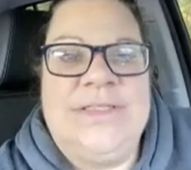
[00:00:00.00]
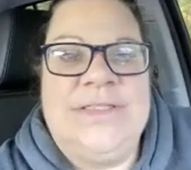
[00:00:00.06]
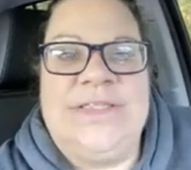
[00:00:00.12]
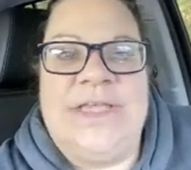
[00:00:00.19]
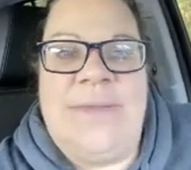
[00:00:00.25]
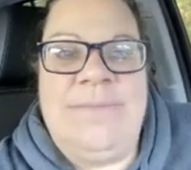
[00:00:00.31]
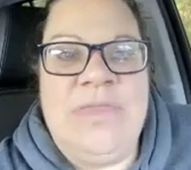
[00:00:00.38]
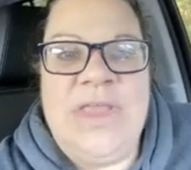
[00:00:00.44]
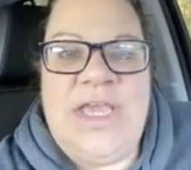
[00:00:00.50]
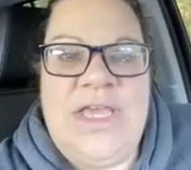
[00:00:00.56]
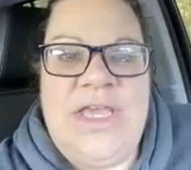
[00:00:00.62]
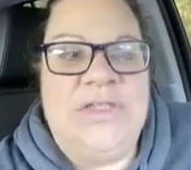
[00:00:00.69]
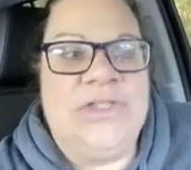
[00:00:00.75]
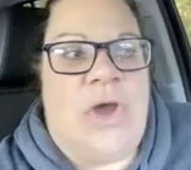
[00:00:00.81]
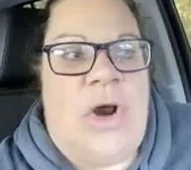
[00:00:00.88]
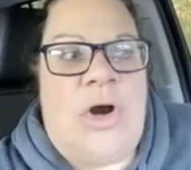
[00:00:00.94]
Some
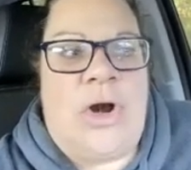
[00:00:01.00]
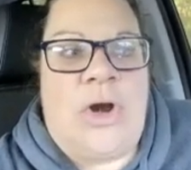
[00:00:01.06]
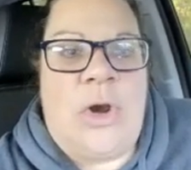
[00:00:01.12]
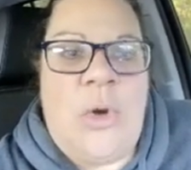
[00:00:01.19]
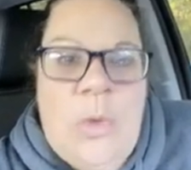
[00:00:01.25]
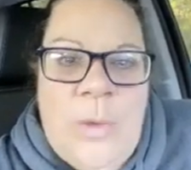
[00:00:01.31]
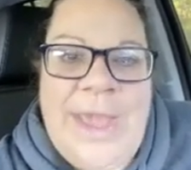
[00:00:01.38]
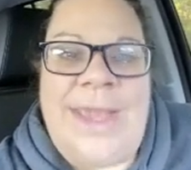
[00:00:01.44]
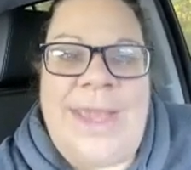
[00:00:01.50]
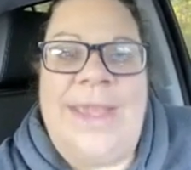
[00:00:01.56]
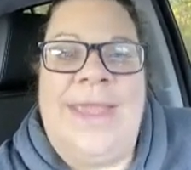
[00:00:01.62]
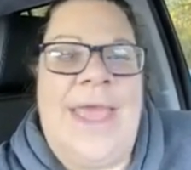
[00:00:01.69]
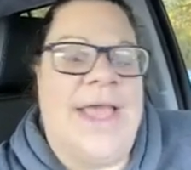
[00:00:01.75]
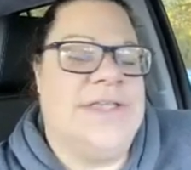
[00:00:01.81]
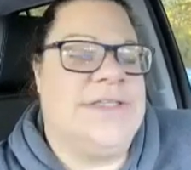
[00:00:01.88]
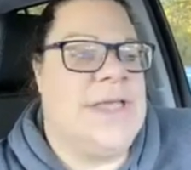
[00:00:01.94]
things are quick.
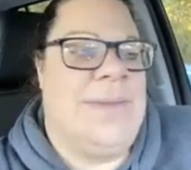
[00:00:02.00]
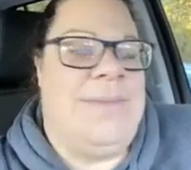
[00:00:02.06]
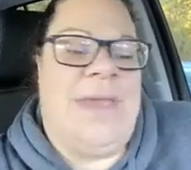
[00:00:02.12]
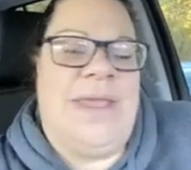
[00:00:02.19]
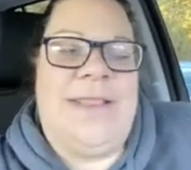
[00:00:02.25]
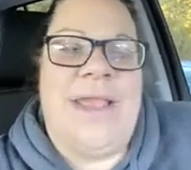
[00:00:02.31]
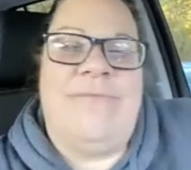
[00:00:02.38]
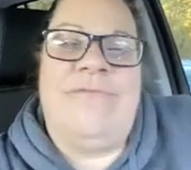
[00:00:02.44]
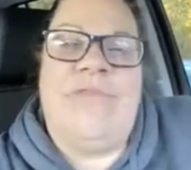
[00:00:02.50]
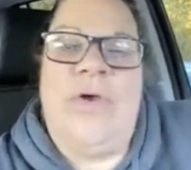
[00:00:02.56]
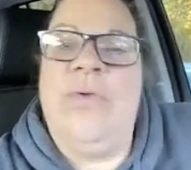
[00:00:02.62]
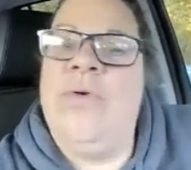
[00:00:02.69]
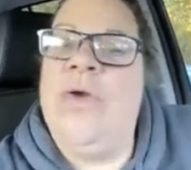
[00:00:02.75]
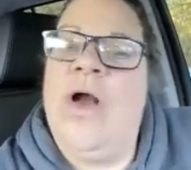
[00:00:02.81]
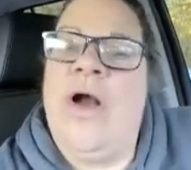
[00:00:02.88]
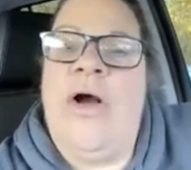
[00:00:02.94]
Yes, I made that
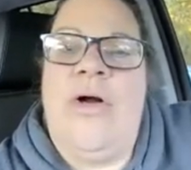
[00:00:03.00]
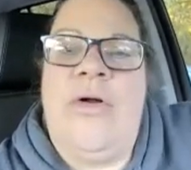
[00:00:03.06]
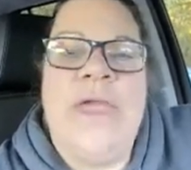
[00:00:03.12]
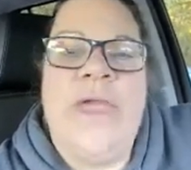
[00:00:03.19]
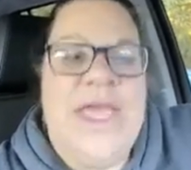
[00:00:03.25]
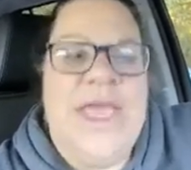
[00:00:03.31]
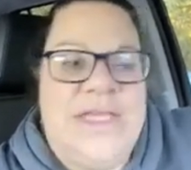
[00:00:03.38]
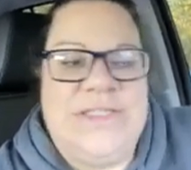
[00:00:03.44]
phone call.